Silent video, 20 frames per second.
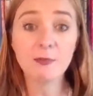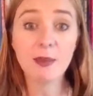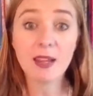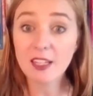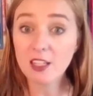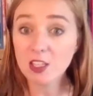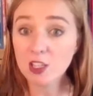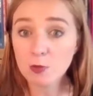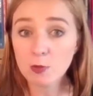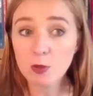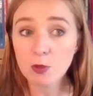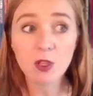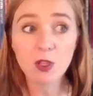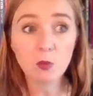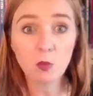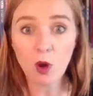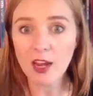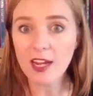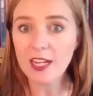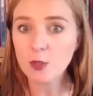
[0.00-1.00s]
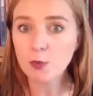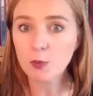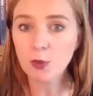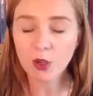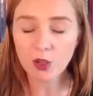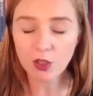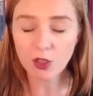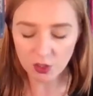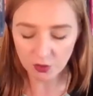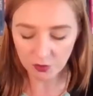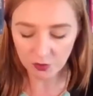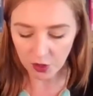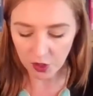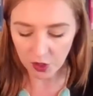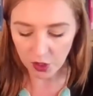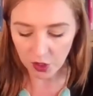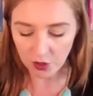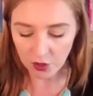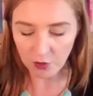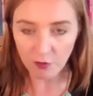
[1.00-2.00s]
making smoothie, what each product's
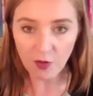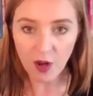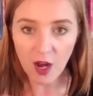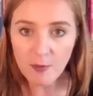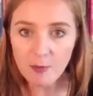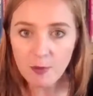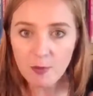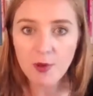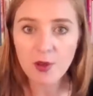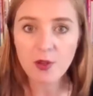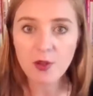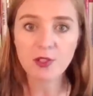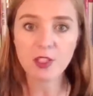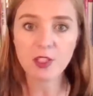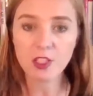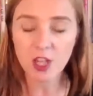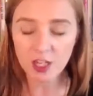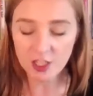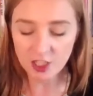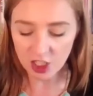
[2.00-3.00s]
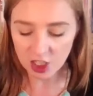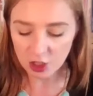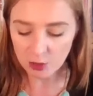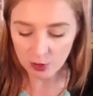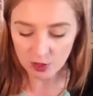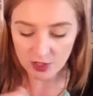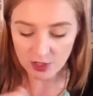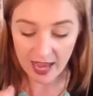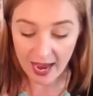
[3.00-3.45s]
for, the fiber boost, the digestion plus,